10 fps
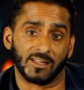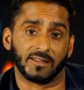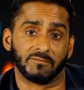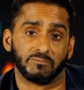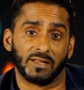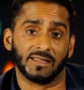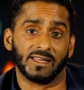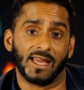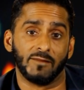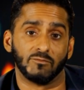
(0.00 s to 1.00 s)
It's like
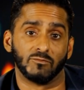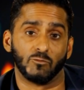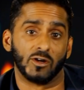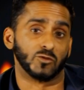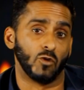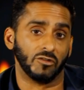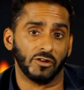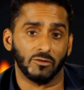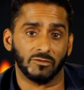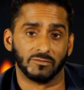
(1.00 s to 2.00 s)
playing the game Where's
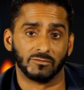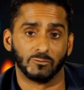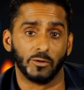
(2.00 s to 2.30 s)
Waldo?